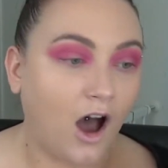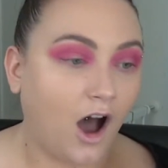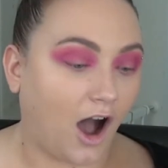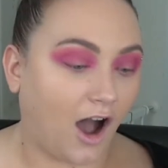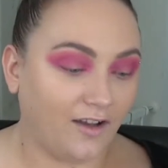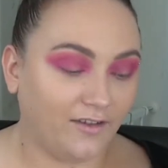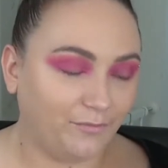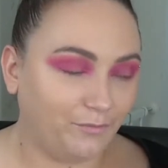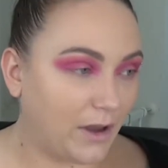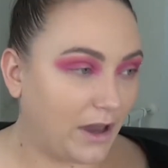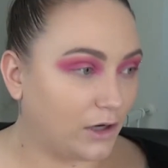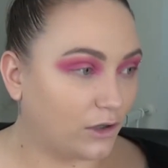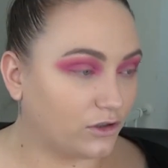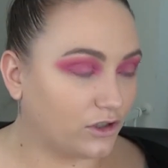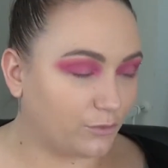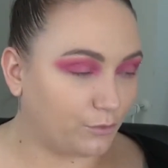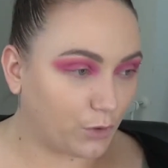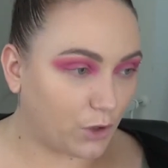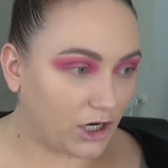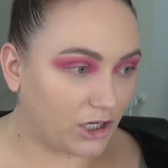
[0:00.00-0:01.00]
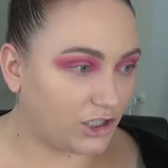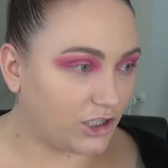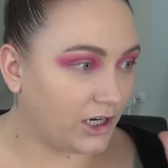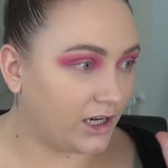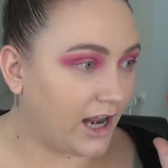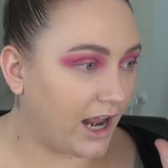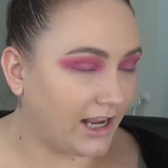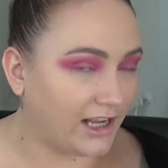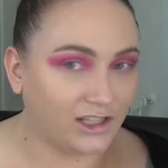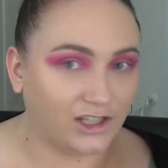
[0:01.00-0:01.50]
I've battled
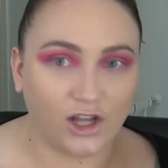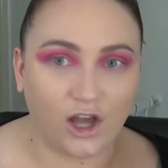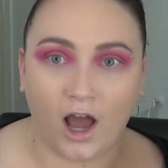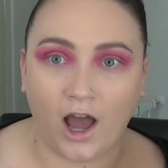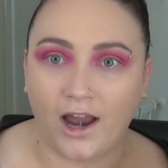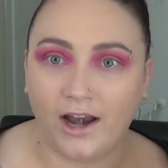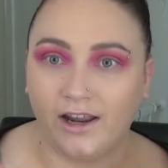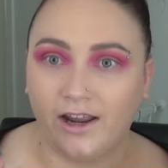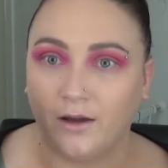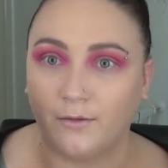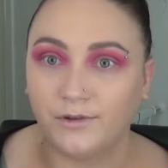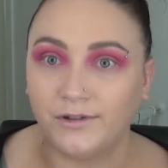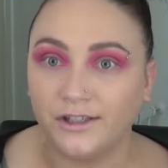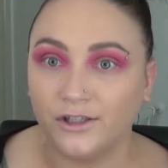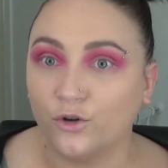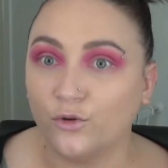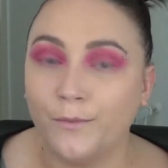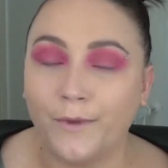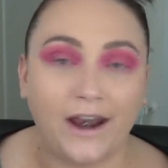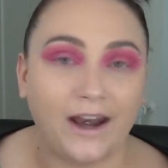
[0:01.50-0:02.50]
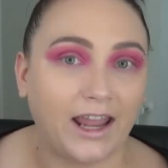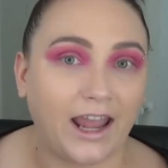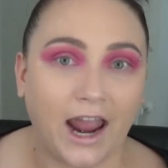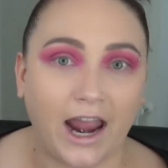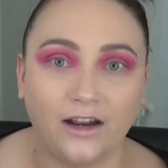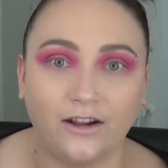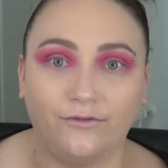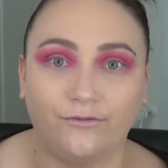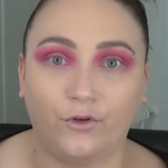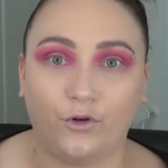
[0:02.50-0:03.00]
depression, anxiety. I'm still
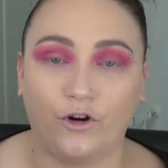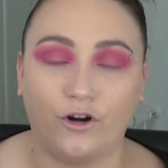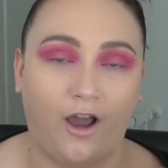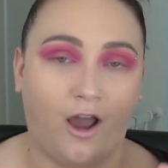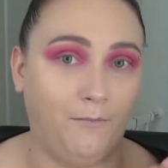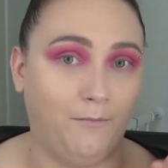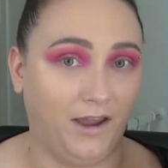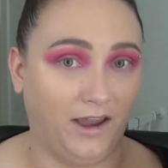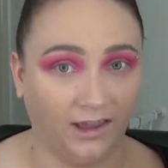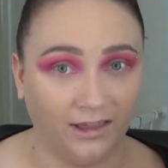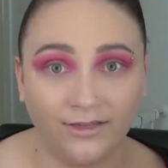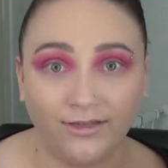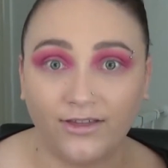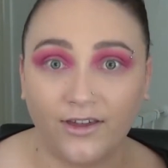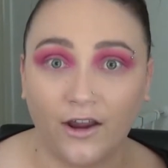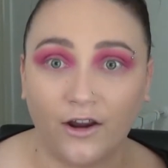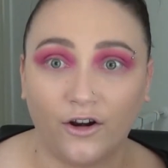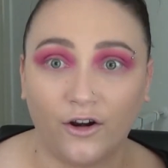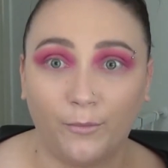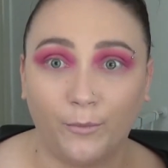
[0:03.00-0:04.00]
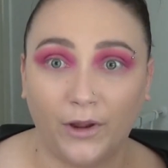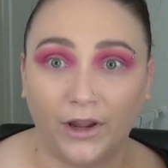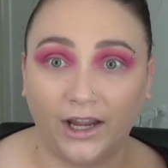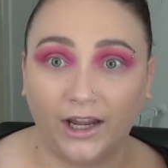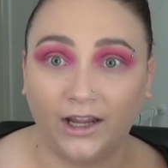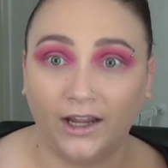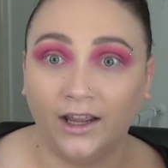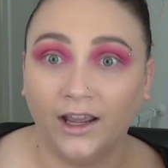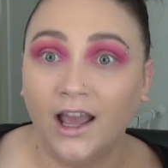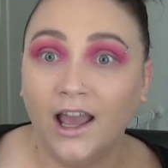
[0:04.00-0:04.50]
medicated for it. I'm in
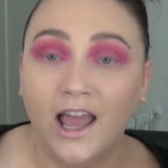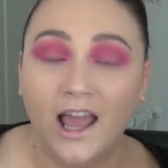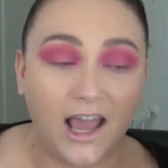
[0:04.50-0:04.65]
therapy.